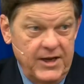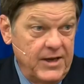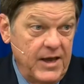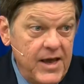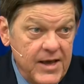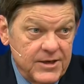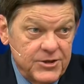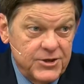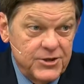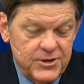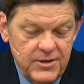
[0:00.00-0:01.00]

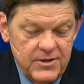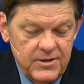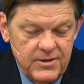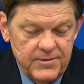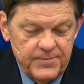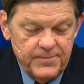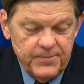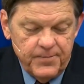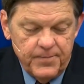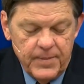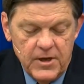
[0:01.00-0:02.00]
is.
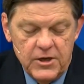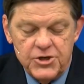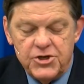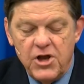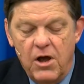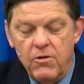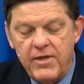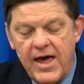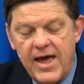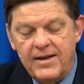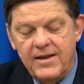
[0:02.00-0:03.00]
So
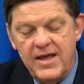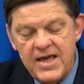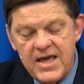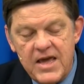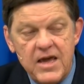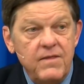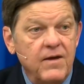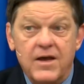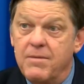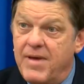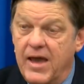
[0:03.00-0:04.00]
that he, the
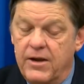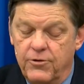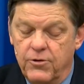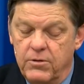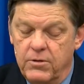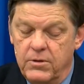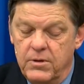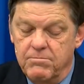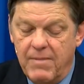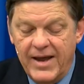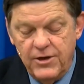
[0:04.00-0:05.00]
commander,
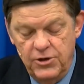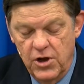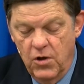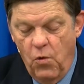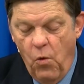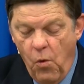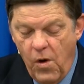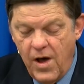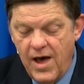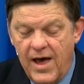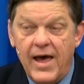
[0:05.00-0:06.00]
might know
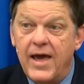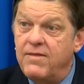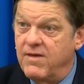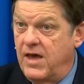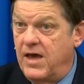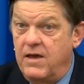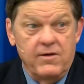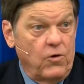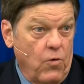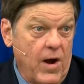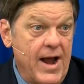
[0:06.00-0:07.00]
why they, the
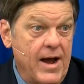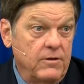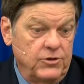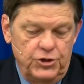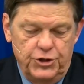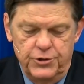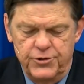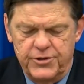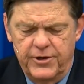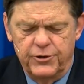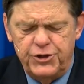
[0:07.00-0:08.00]
crowd, the Jews
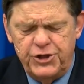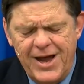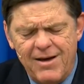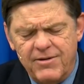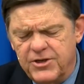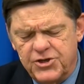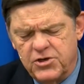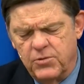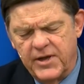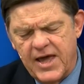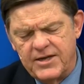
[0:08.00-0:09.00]
there, shouted
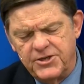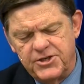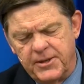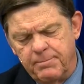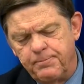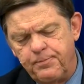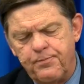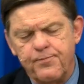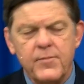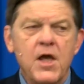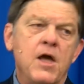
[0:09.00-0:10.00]
so against him.
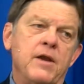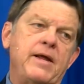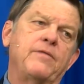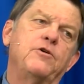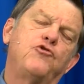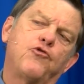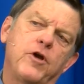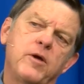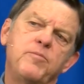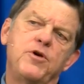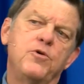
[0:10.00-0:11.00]
Now the
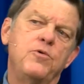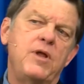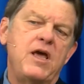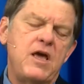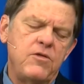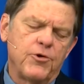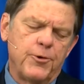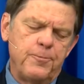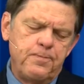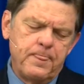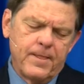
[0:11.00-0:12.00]
tribune either
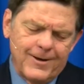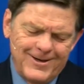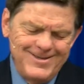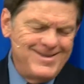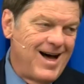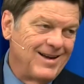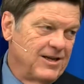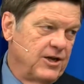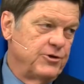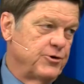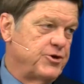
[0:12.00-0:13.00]
could not
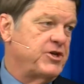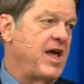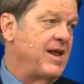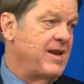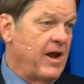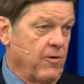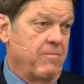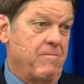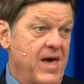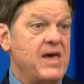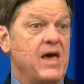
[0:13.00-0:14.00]
understand
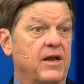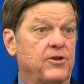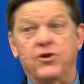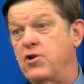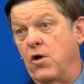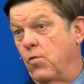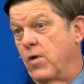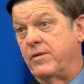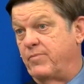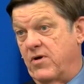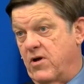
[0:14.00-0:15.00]
Aramaic to know
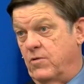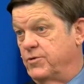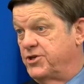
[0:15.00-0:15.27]
what Paul was